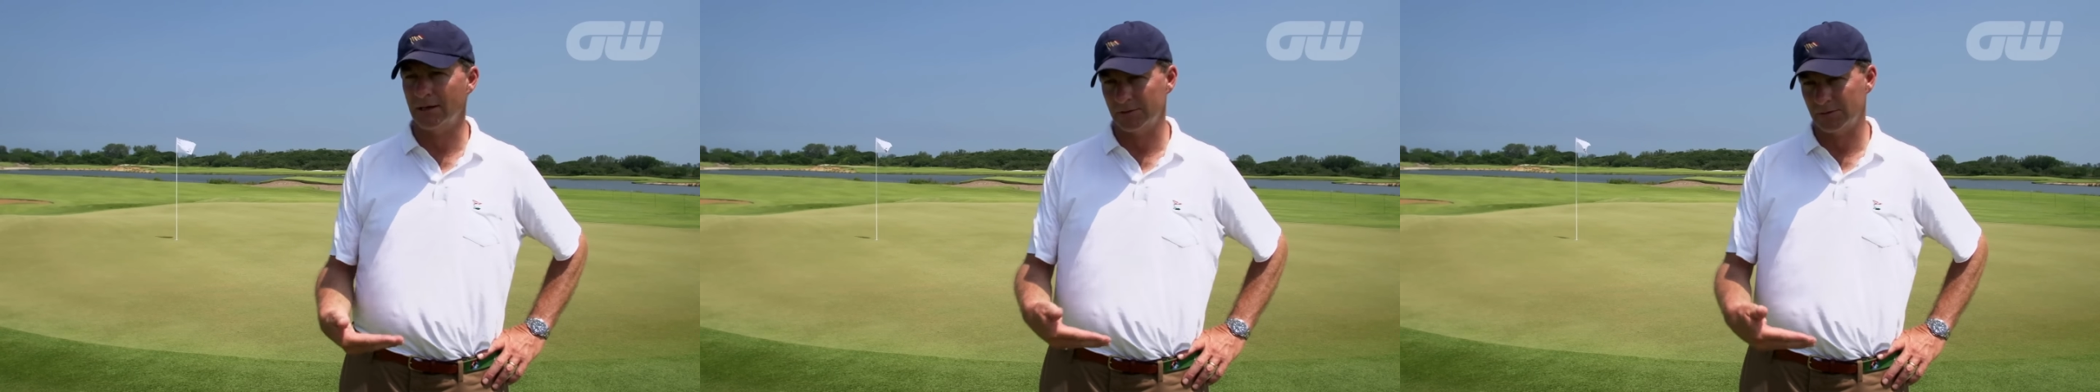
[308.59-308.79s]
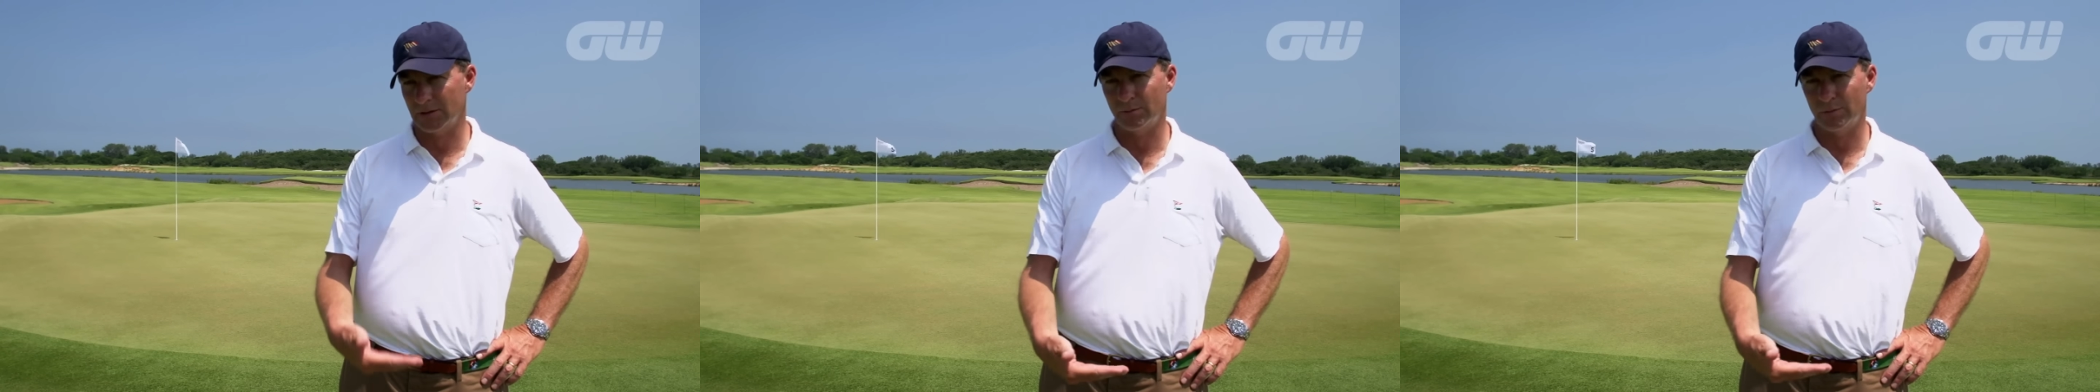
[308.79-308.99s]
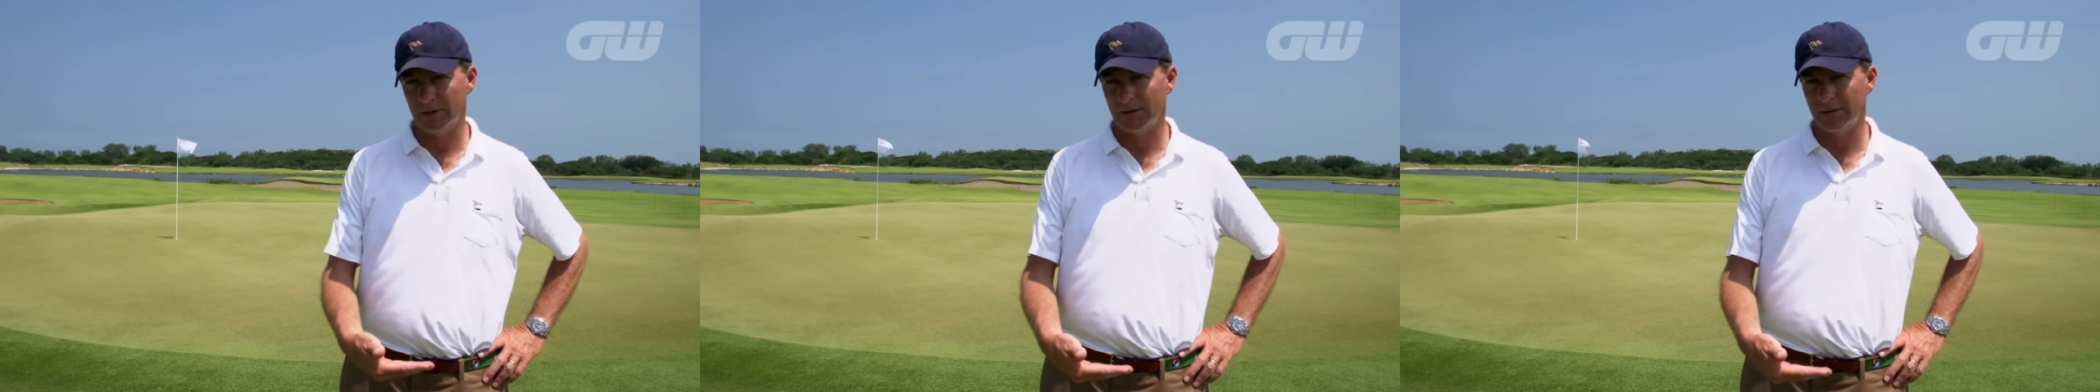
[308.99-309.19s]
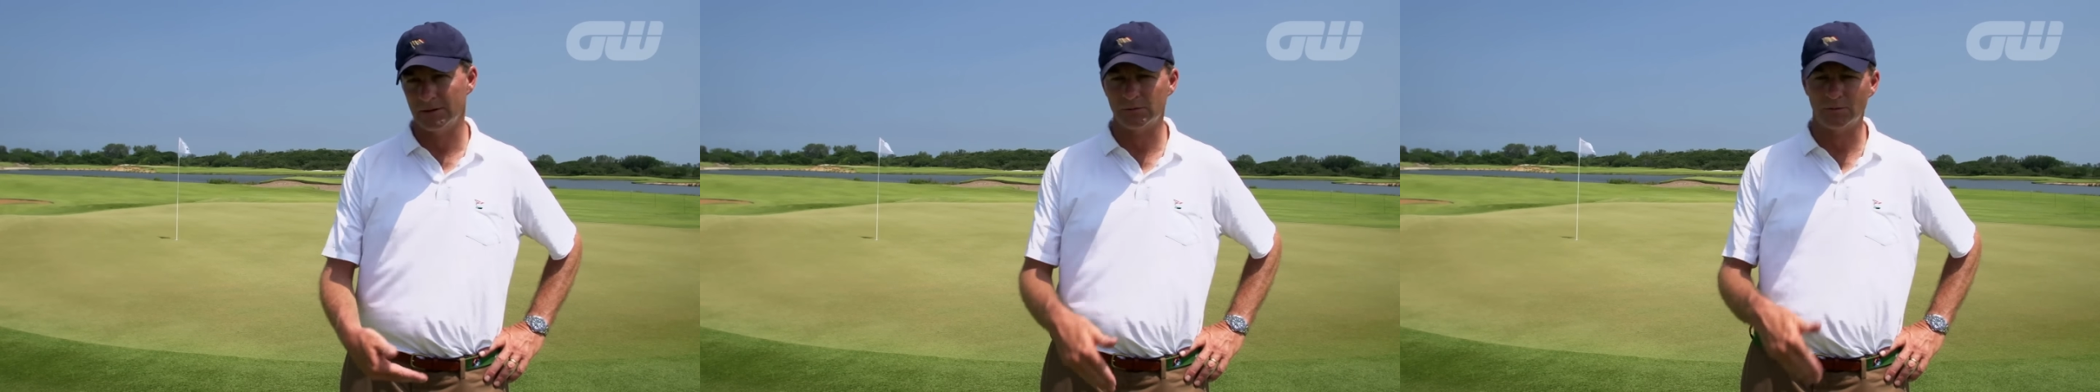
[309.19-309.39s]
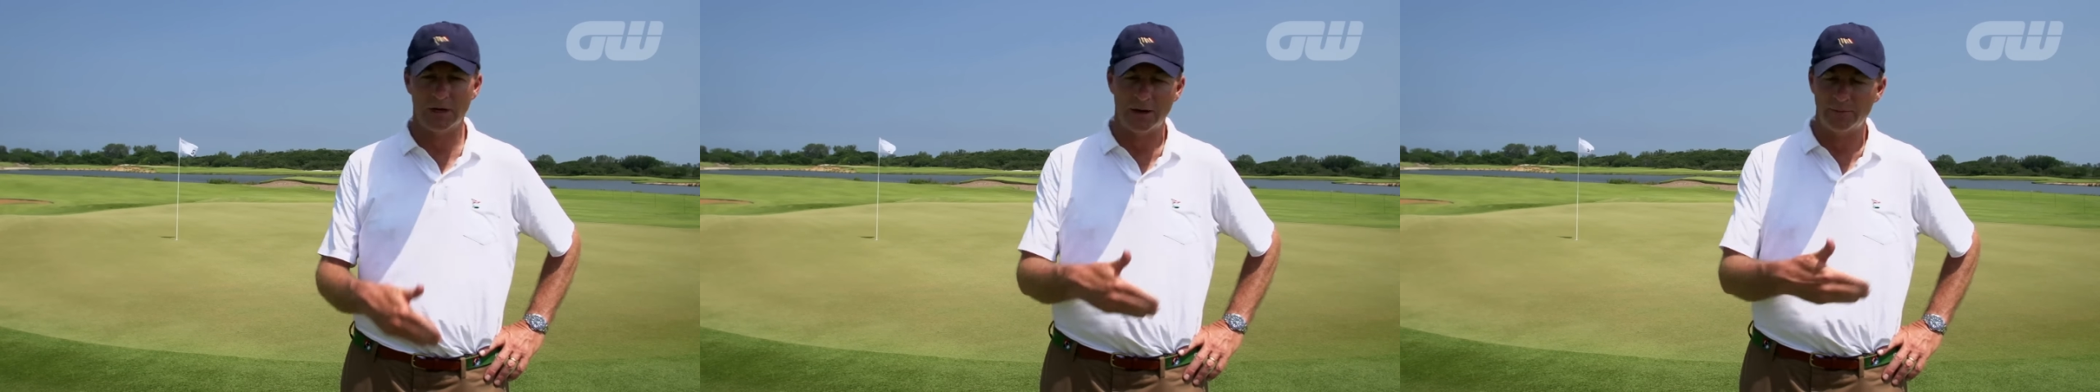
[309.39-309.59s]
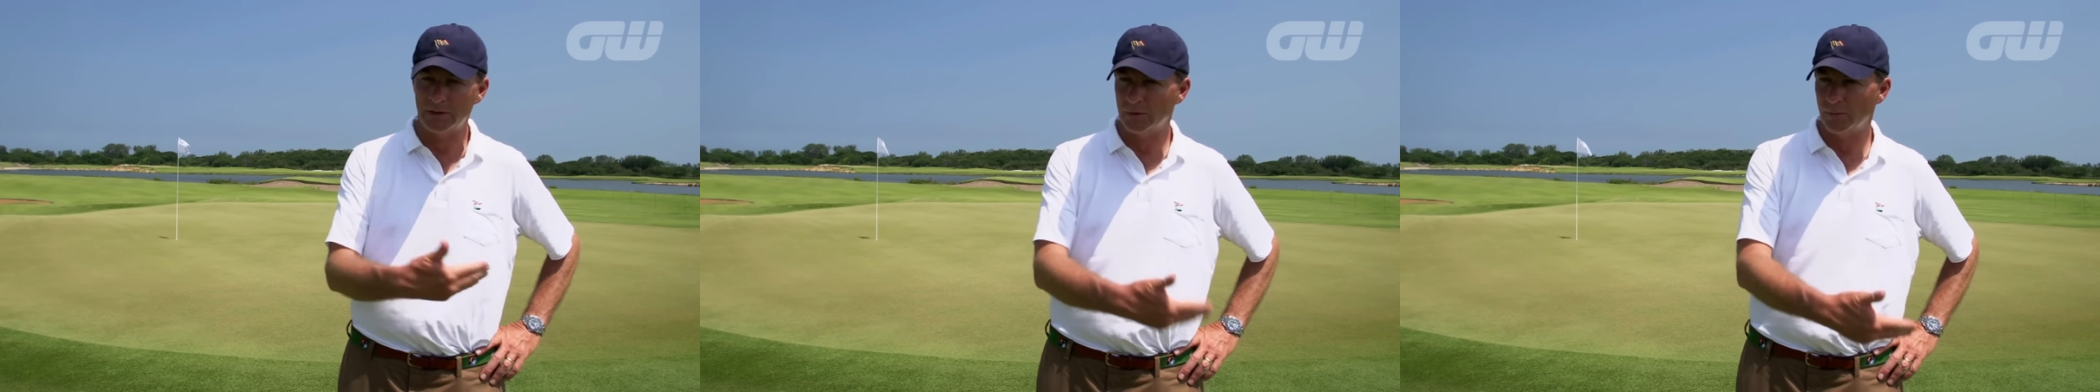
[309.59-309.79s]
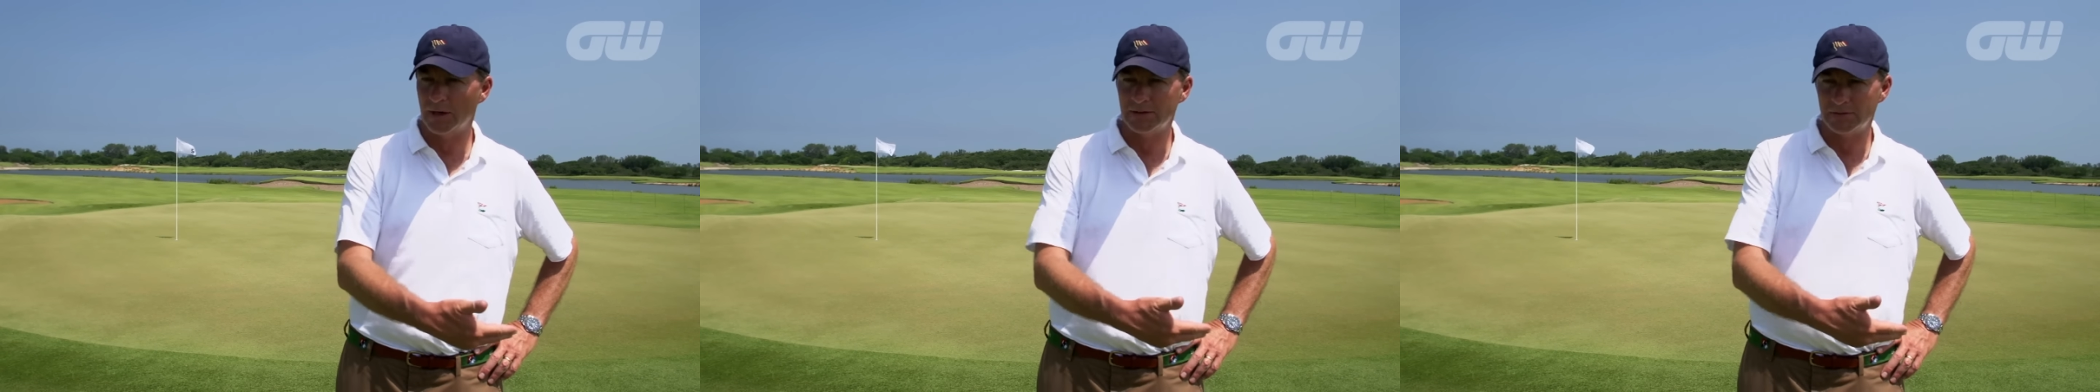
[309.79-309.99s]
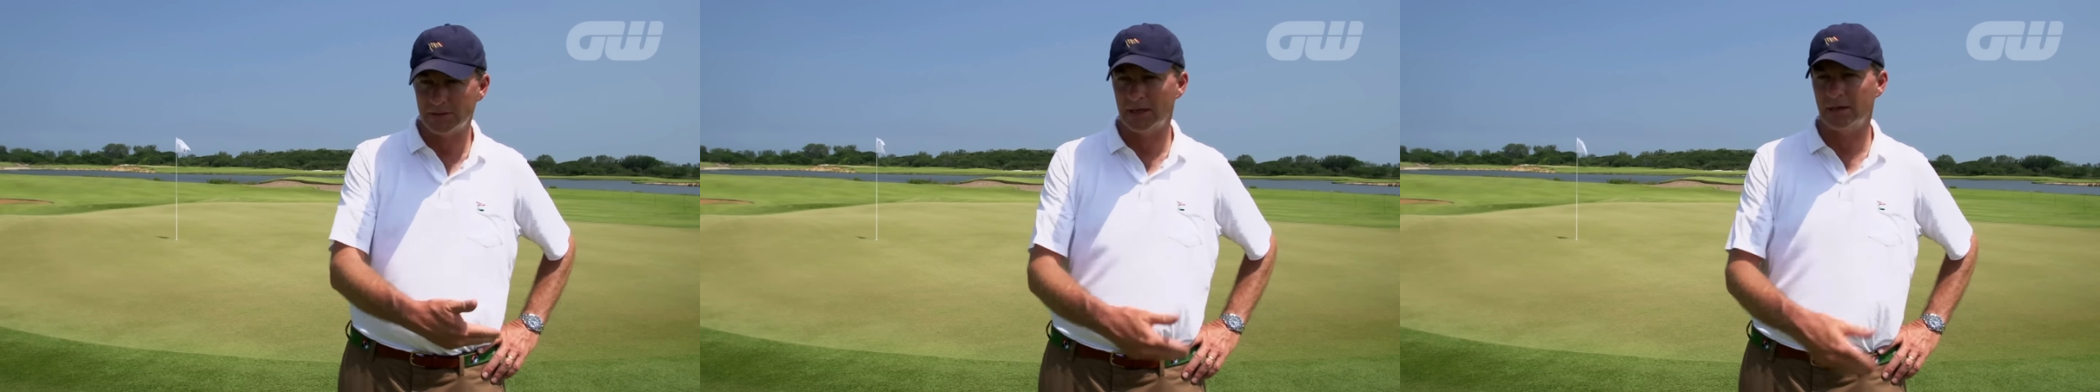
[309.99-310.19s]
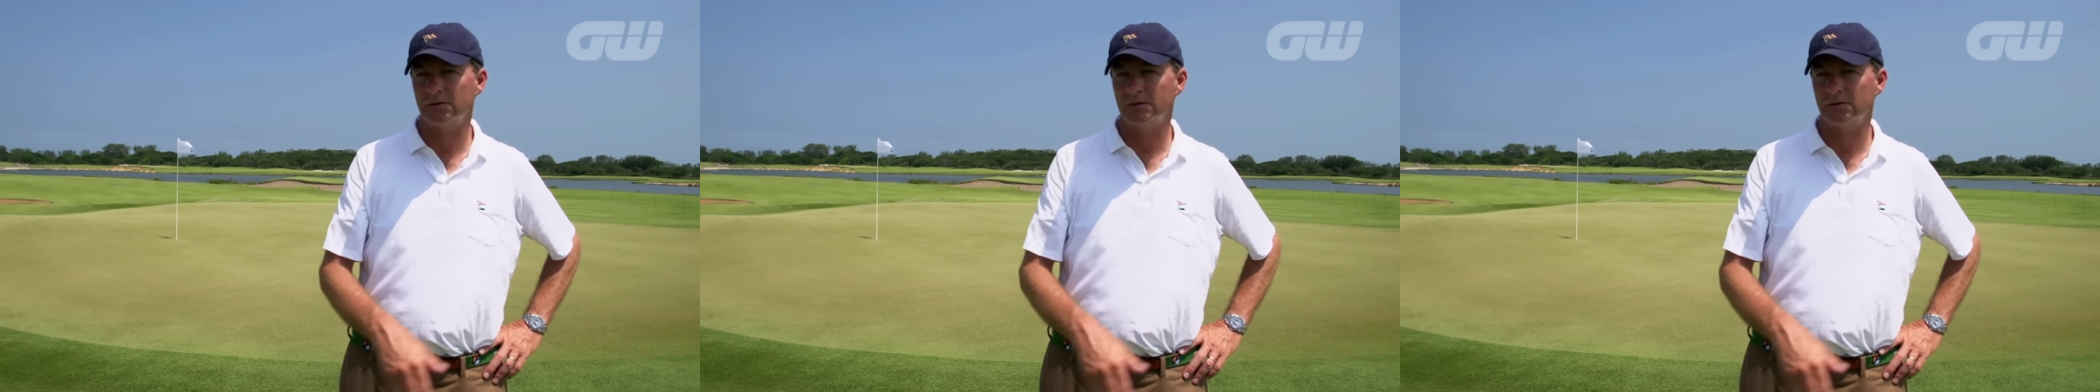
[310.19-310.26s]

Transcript: it's going to play this way, I'm in the white sand,